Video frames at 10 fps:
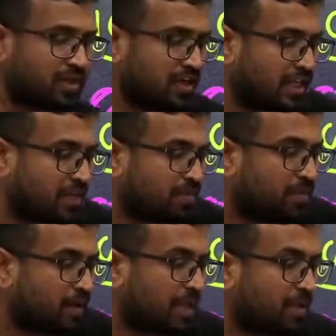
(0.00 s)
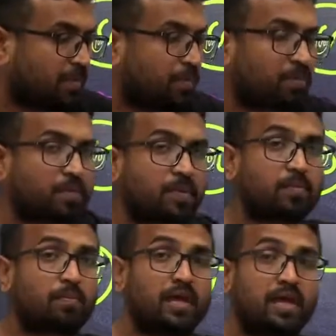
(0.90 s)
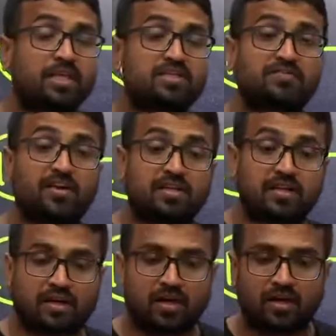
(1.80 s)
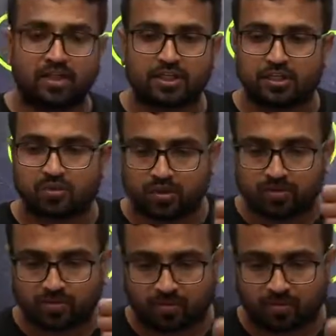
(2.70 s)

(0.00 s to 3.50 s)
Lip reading: neighboring place where the conditions was